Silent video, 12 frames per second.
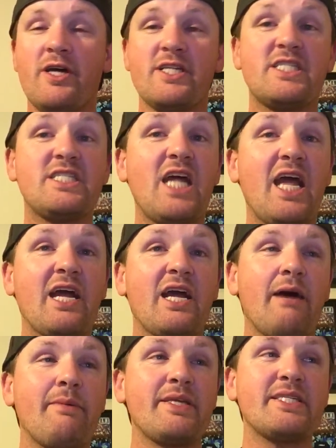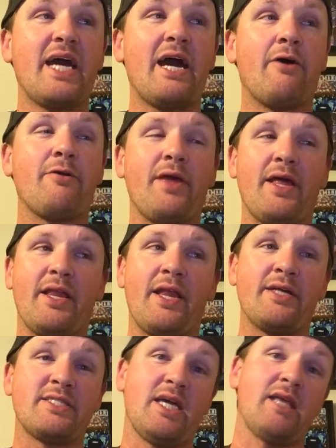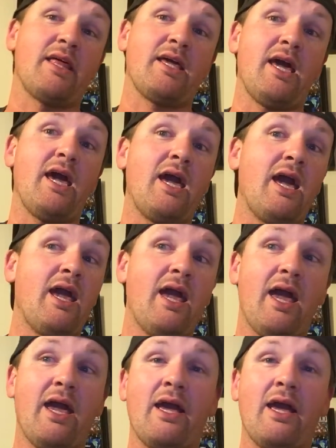Sting coming down and saying like, hey, hey,